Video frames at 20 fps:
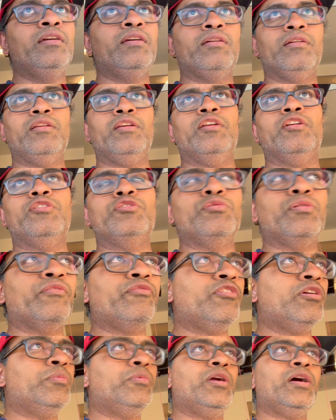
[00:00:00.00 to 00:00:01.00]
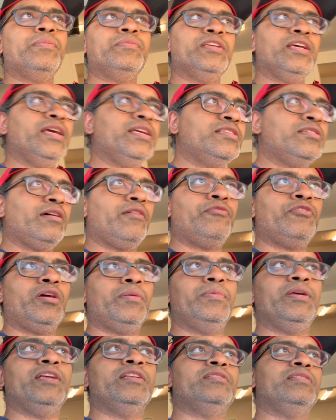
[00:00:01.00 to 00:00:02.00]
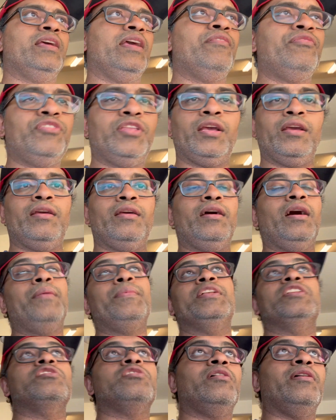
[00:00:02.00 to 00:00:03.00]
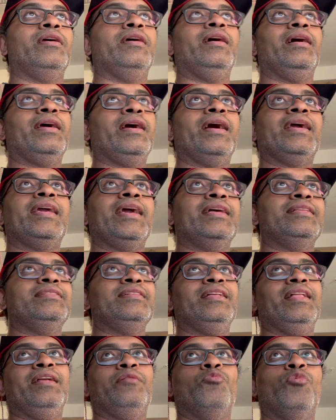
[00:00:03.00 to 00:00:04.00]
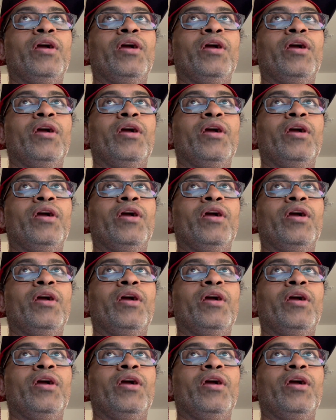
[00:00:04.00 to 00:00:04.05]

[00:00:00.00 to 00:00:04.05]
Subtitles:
you know, doing firmware updates, software updates, if they, I mean, sorry, I can't say that.